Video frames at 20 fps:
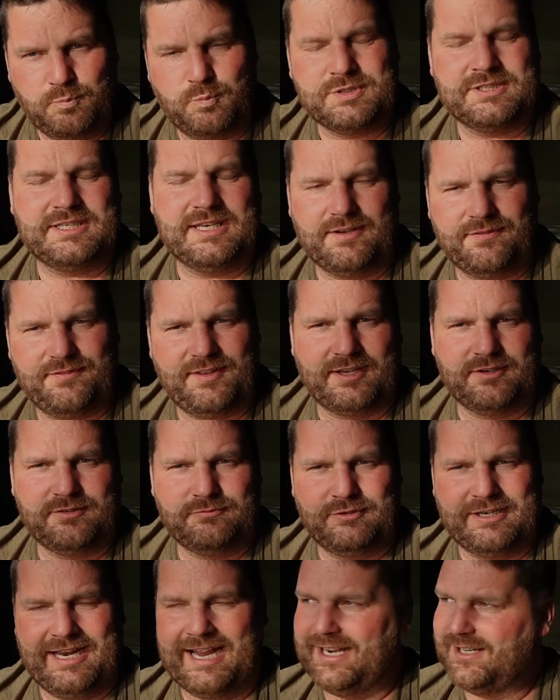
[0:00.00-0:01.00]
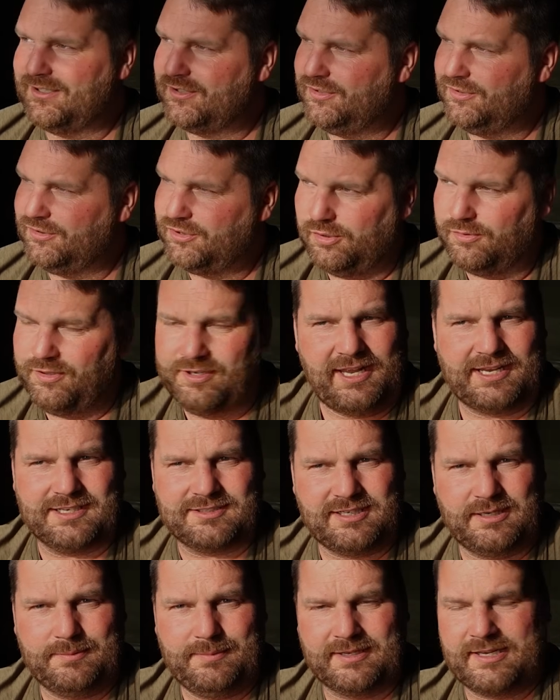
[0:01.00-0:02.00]
see if that reacts. So the
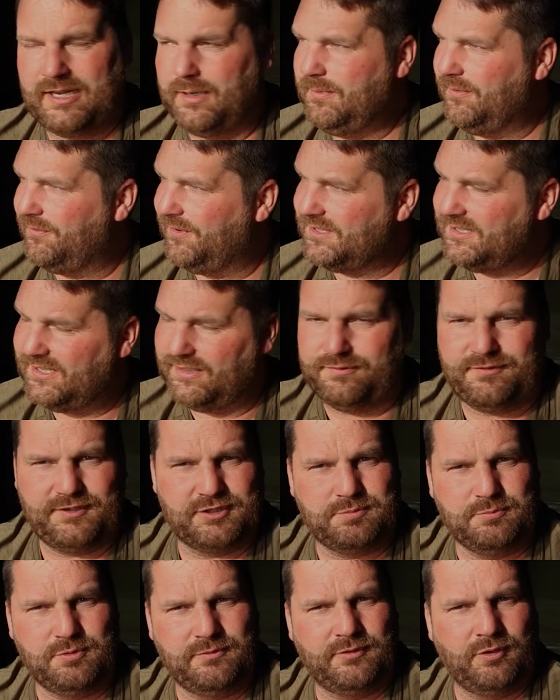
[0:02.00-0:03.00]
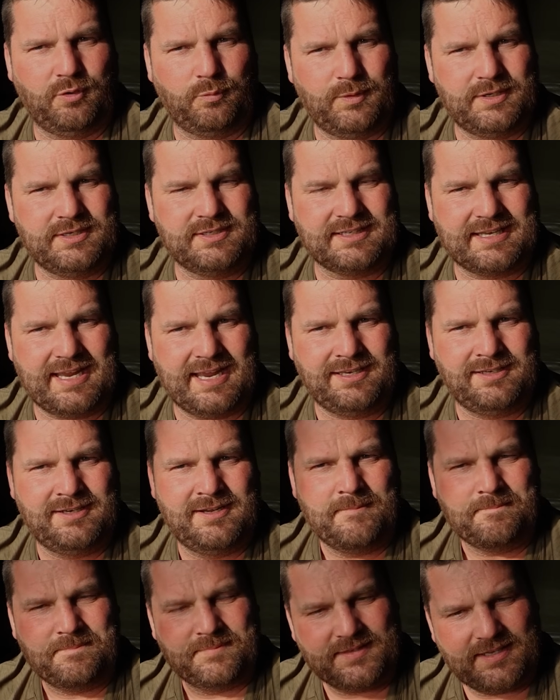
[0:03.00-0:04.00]
next time I come, if I see fish moving on wind again,
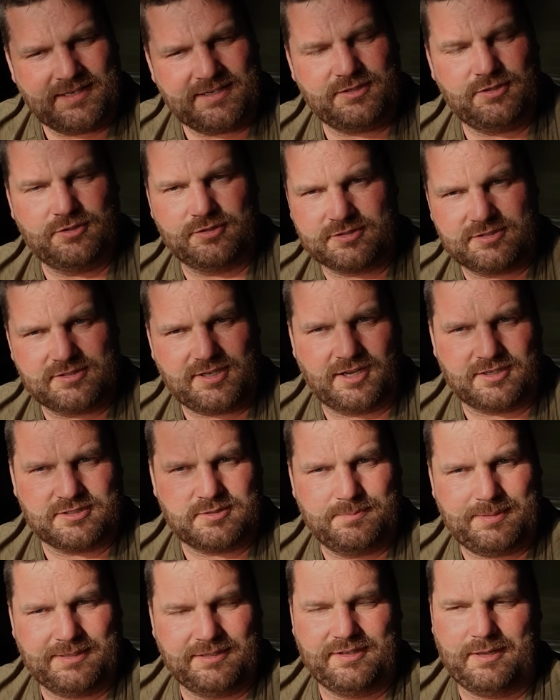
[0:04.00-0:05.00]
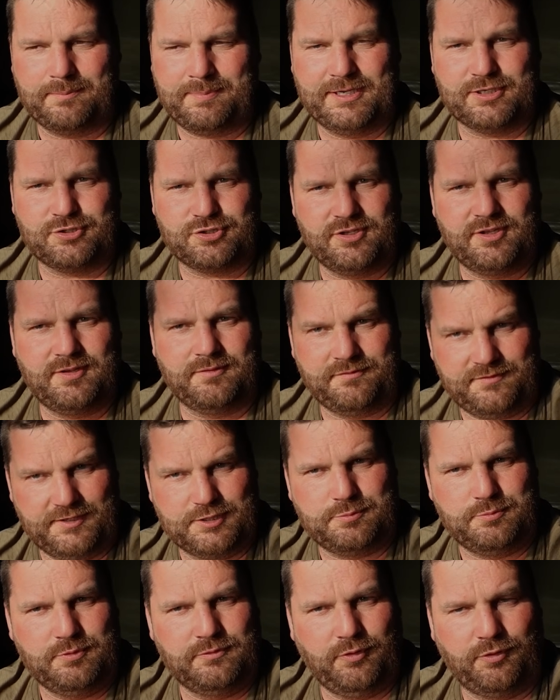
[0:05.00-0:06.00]
then you'll start to build that picture that
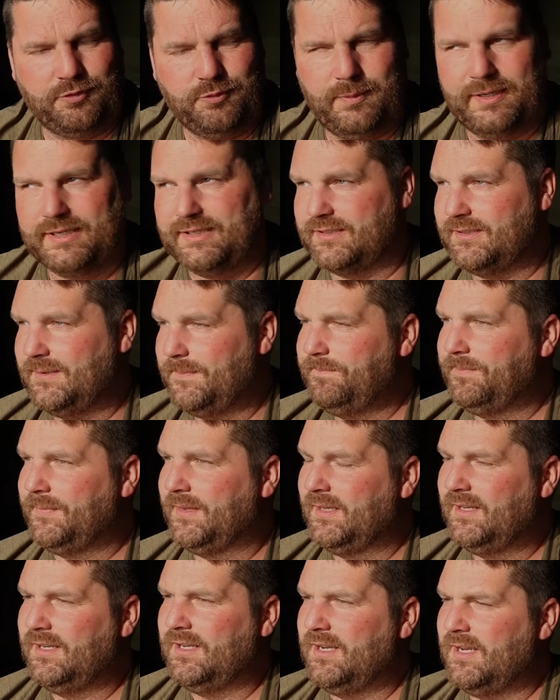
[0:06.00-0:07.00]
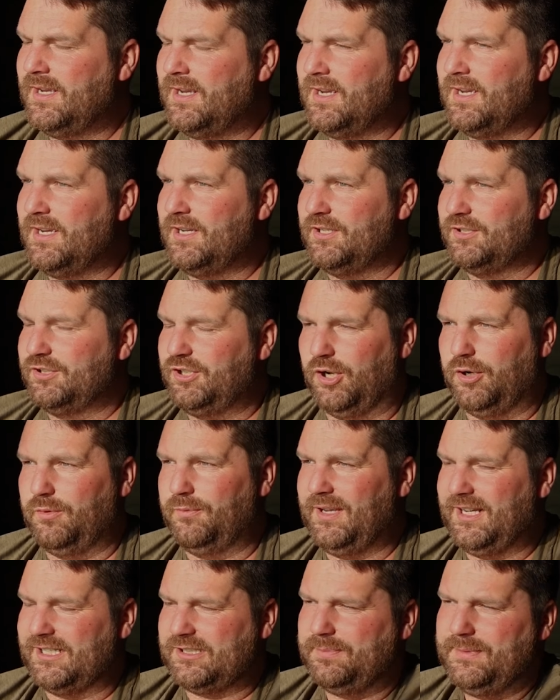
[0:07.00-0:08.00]
fish move on the wind. So
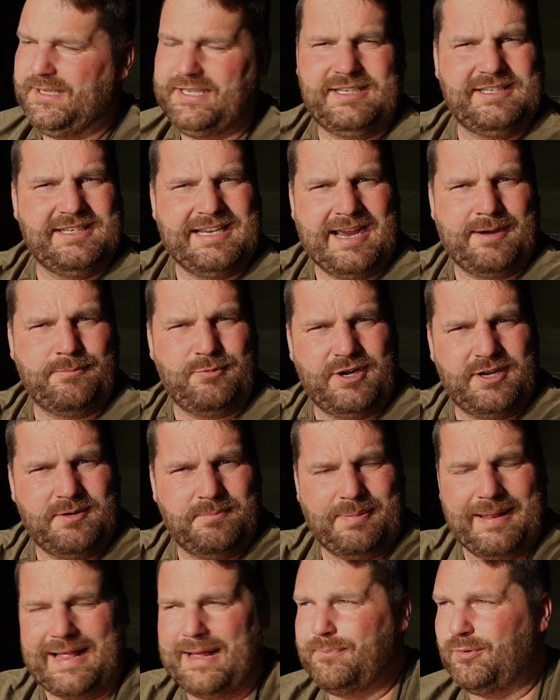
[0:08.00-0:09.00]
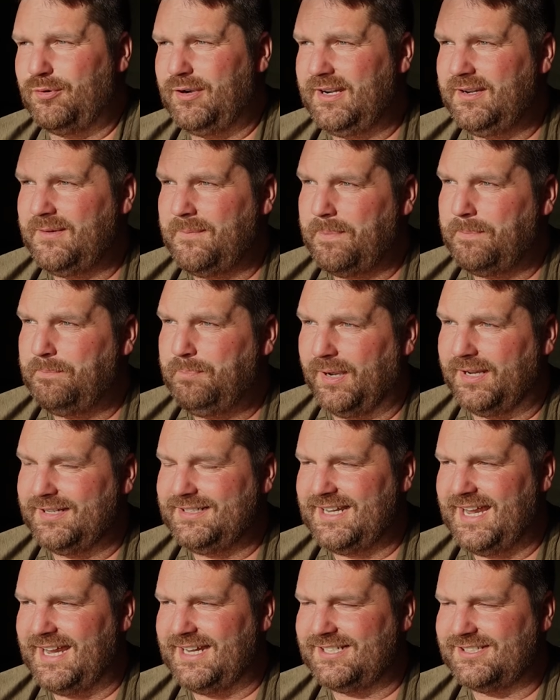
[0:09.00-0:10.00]
that's me yammering and blabbering, but
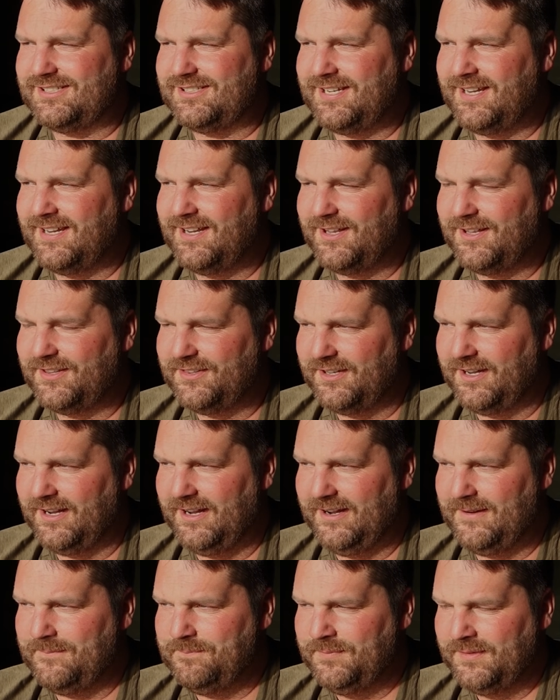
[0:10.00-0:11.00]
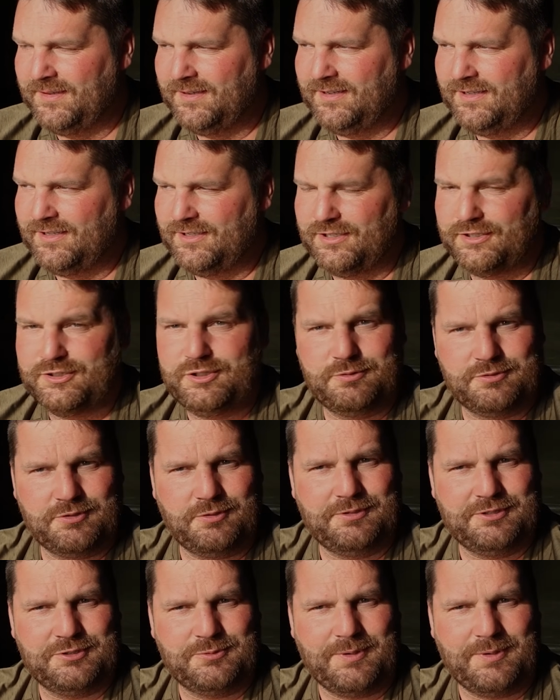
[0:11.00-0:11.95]
yes, she was only